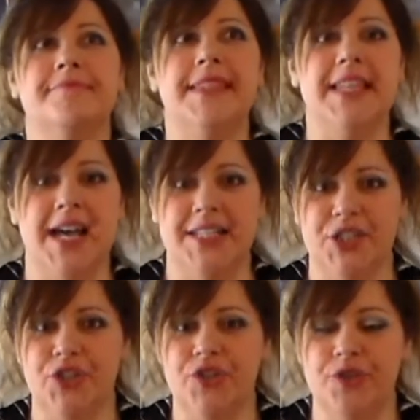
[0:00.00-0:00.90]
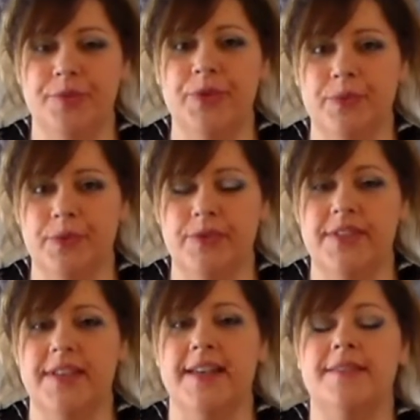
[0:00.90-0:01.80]
not disturb the
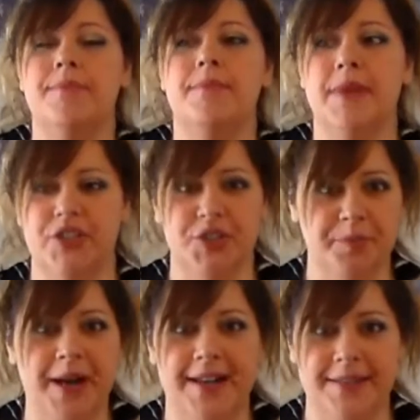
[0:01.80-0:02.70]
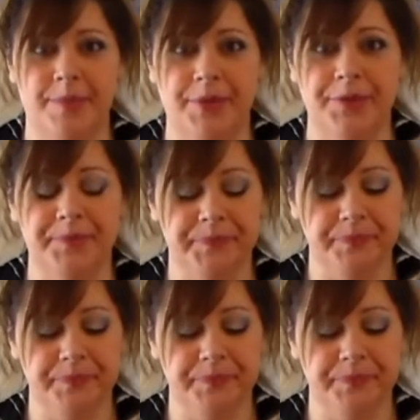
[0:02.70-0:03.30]
roots as much as possible.